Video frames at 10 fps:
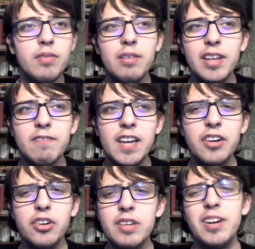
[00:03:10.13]
Even
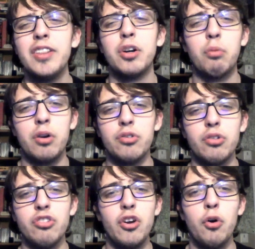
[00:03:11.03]
Vader, even at their
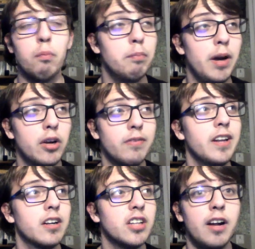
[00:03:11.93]
worst, are still better
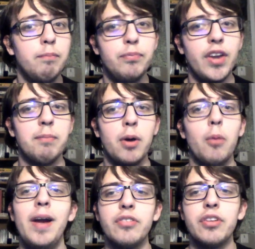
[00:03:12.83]
than a lot of death
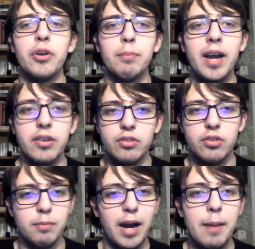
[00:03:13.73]
metal bands at their
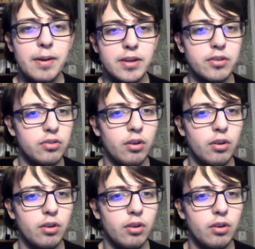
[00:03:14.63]
best, in my opinion.